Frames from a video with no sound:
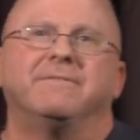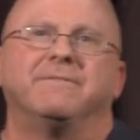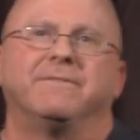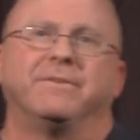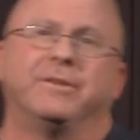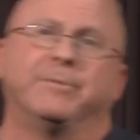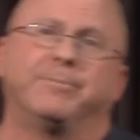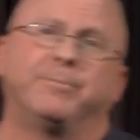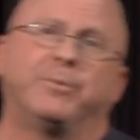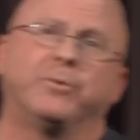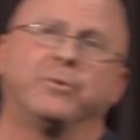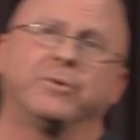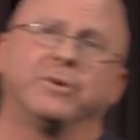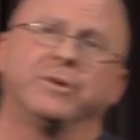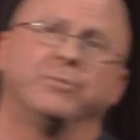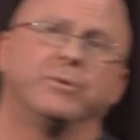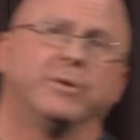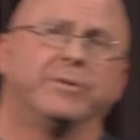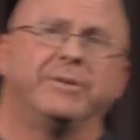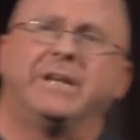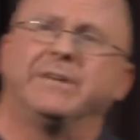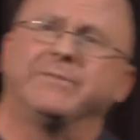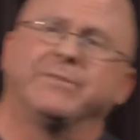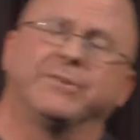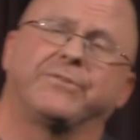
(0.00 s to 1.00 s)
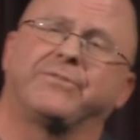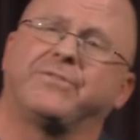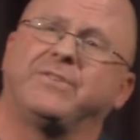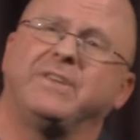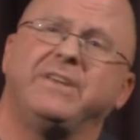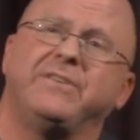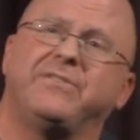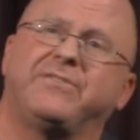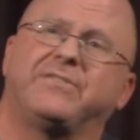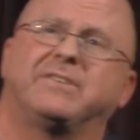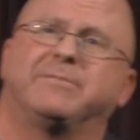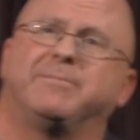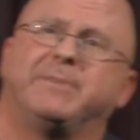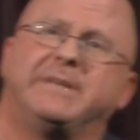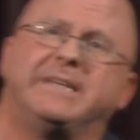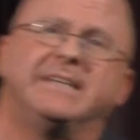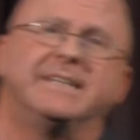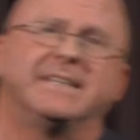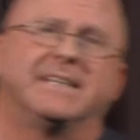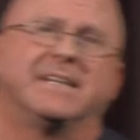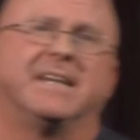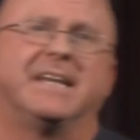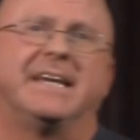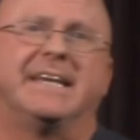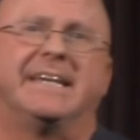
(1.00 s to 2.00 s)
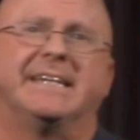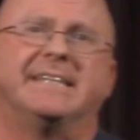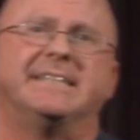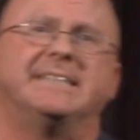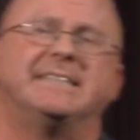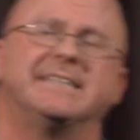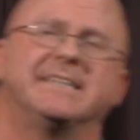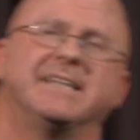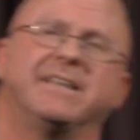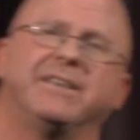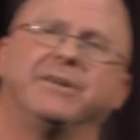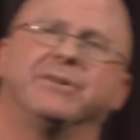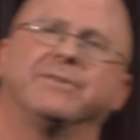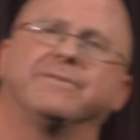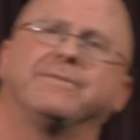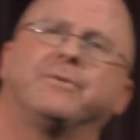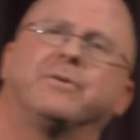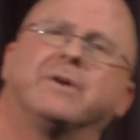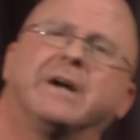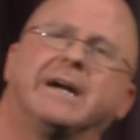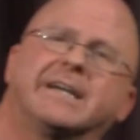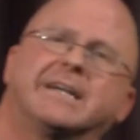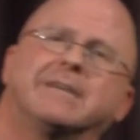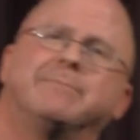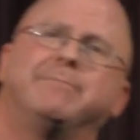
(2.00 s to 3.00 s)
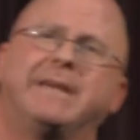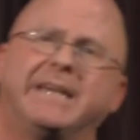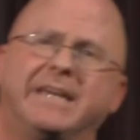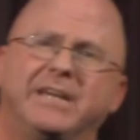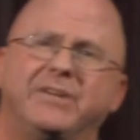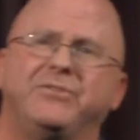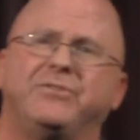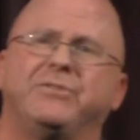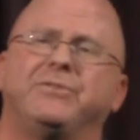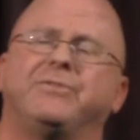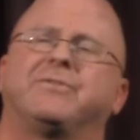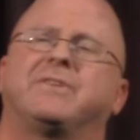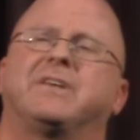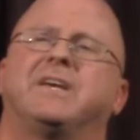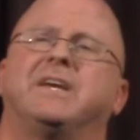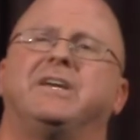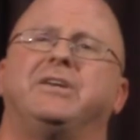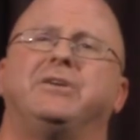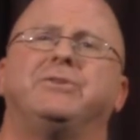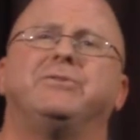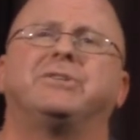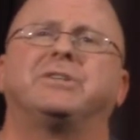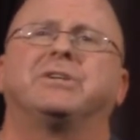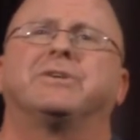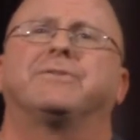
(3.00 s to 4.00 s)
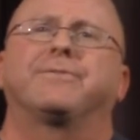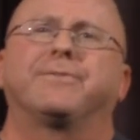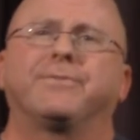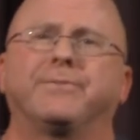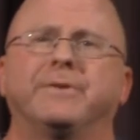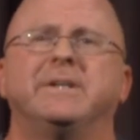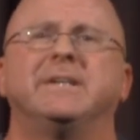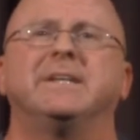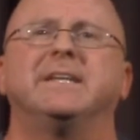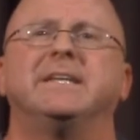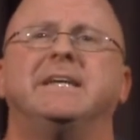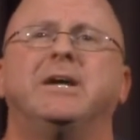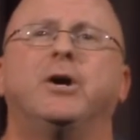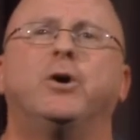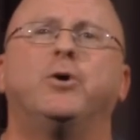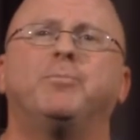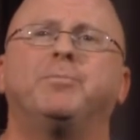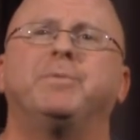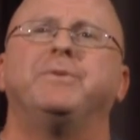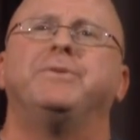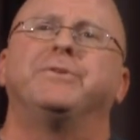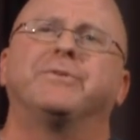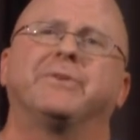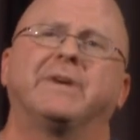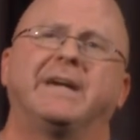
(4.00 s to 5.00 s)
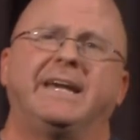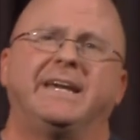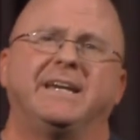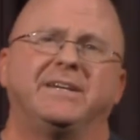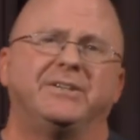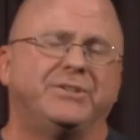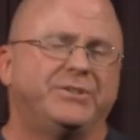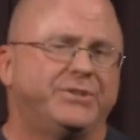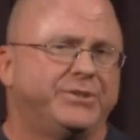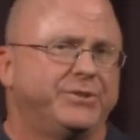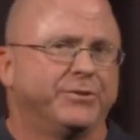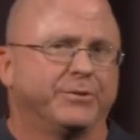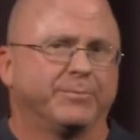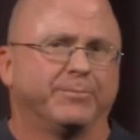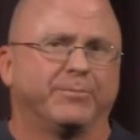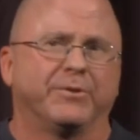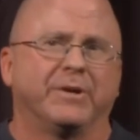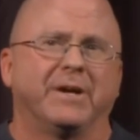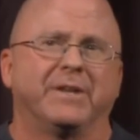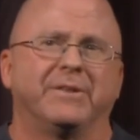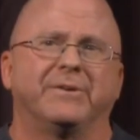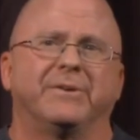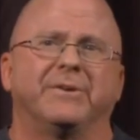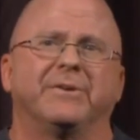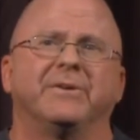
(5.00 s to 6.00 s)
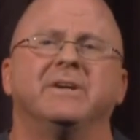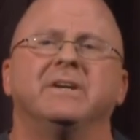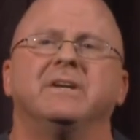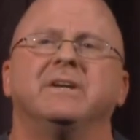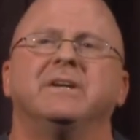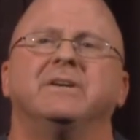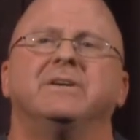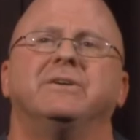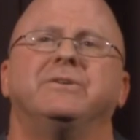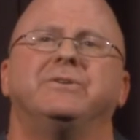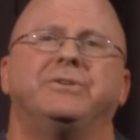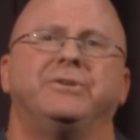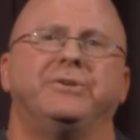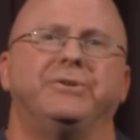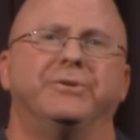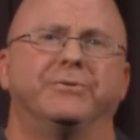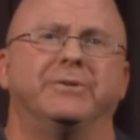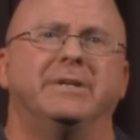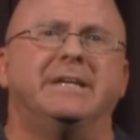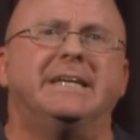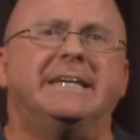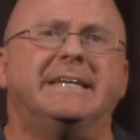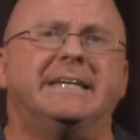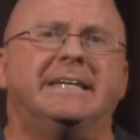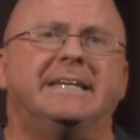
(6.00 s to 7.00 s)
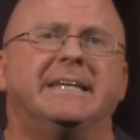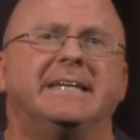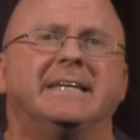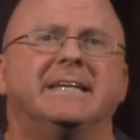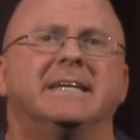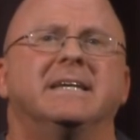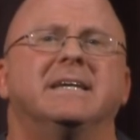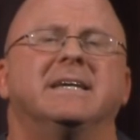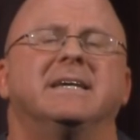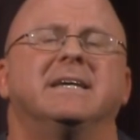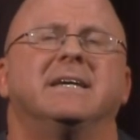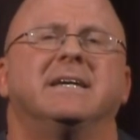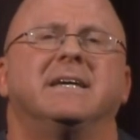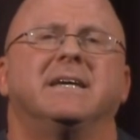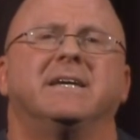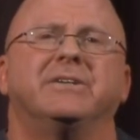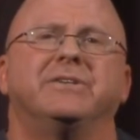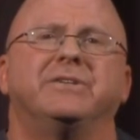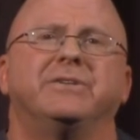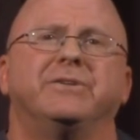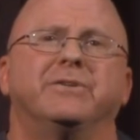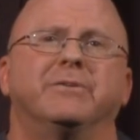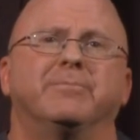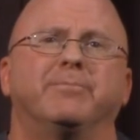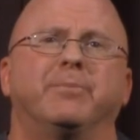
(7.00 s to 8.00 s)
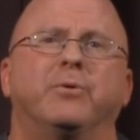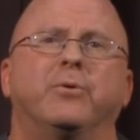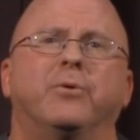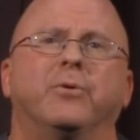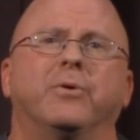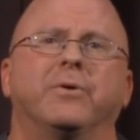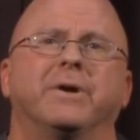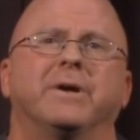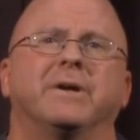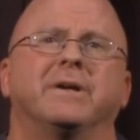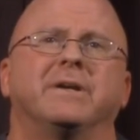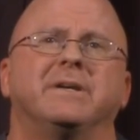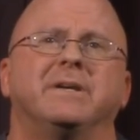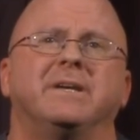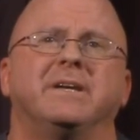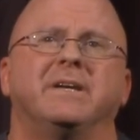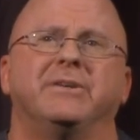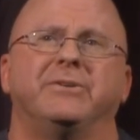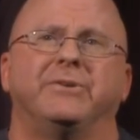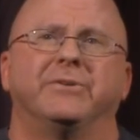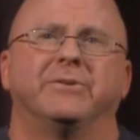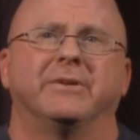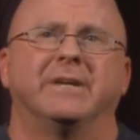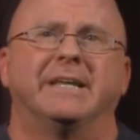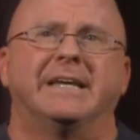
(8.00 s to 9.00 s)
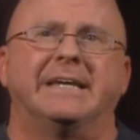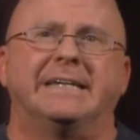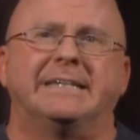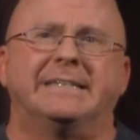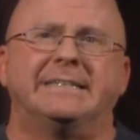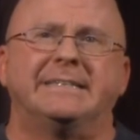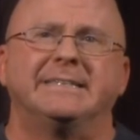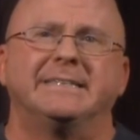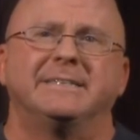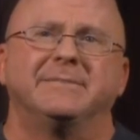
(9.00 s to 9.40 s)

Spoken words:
For the poor will never cease to be in the land. Therefore, I command you, saying, you shall freely open your hand to your brother, to your needy, and to the poor in your land.